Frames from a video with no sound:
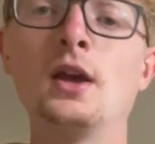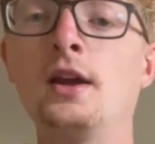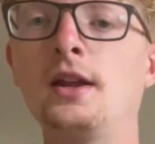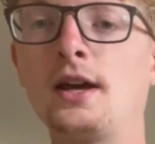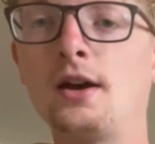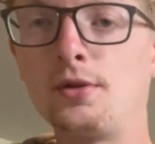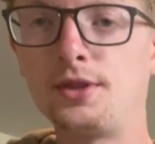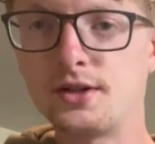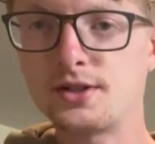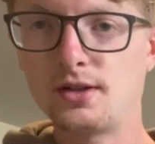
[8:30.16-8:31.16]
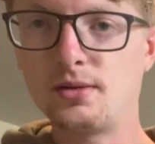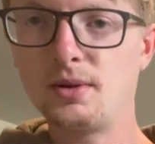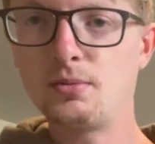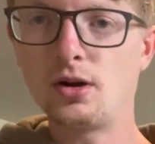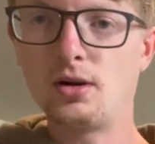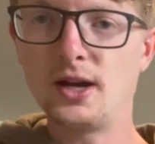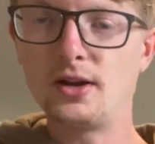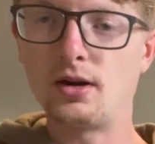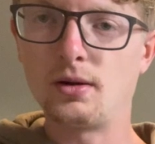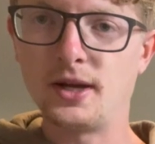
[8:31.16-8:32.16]
Now, there's a little bit more
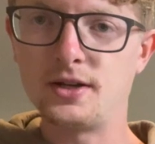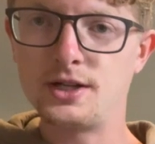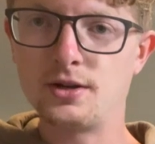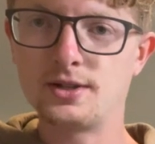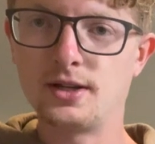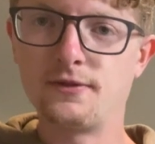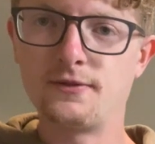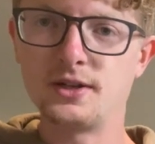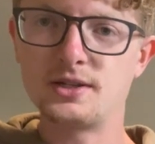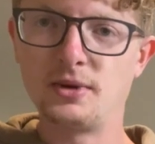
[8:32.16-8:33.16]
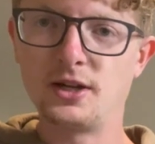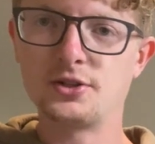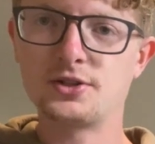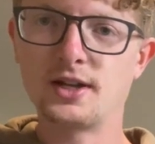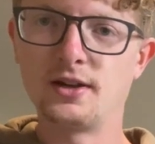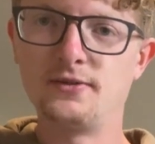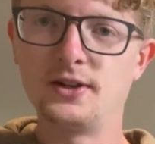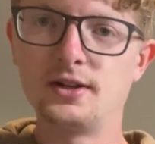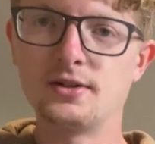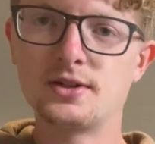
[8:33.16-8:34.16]
about arpeggios on the first major scale
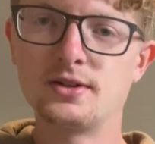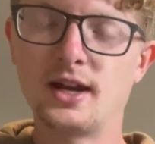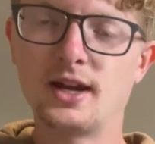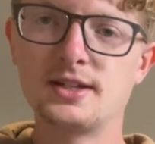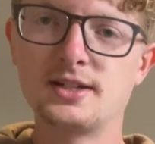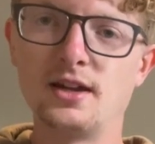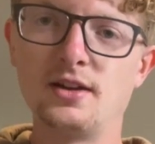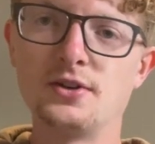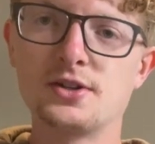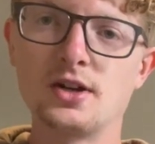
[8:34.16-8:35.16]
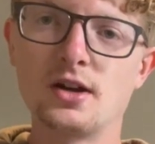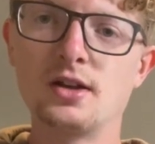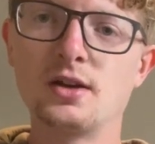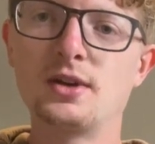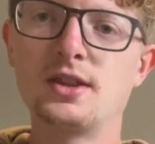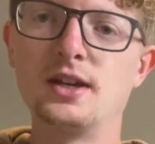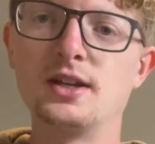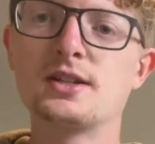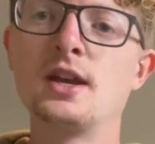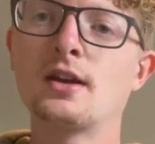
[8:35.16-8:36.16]
video. So like I said, if you're struggling with
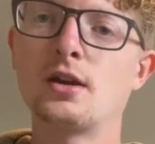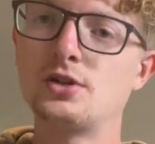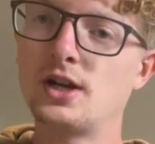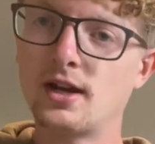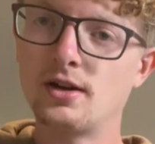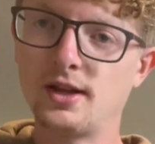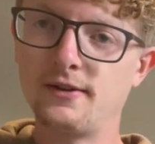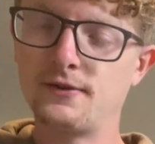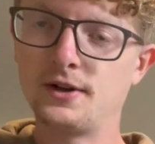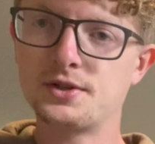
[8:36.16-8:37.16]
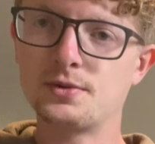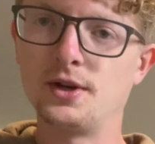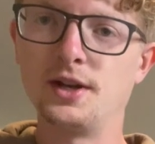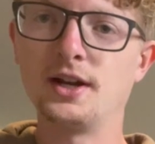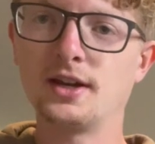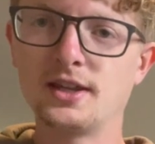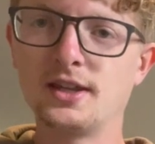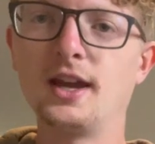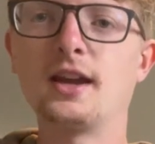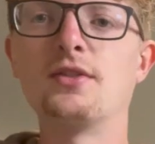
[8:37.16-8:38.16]
this, go check out that first one and get the
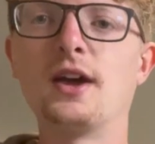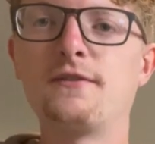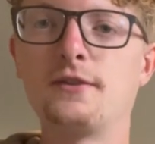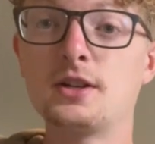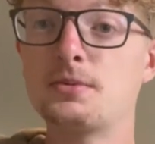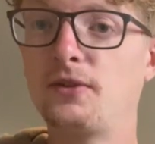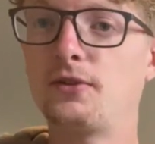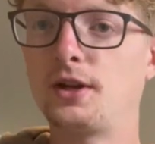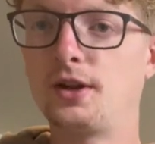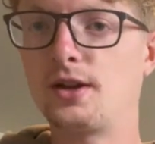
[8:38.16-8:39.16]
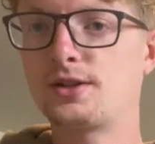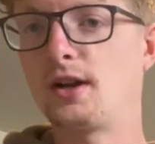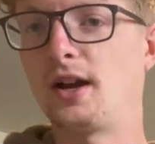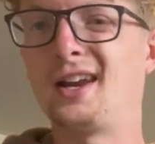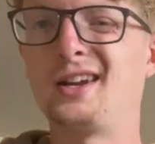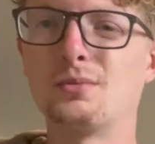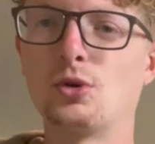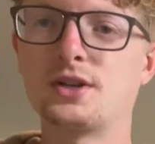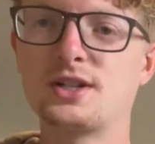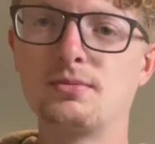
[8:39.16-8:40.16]
hang of that first before you start adding
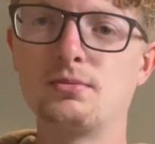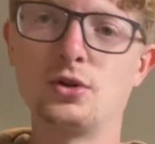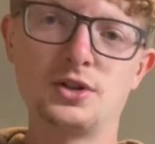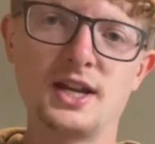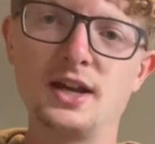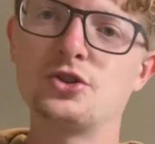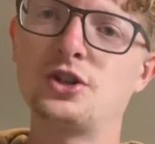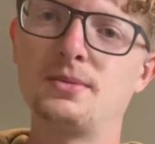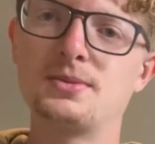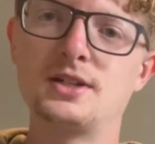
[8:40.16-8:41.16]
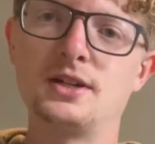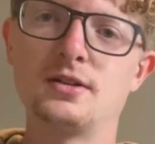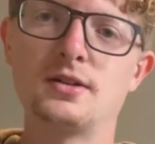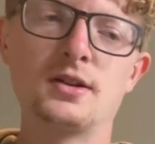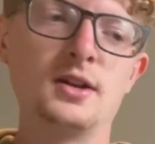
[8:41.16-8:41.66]
more scale shapes to your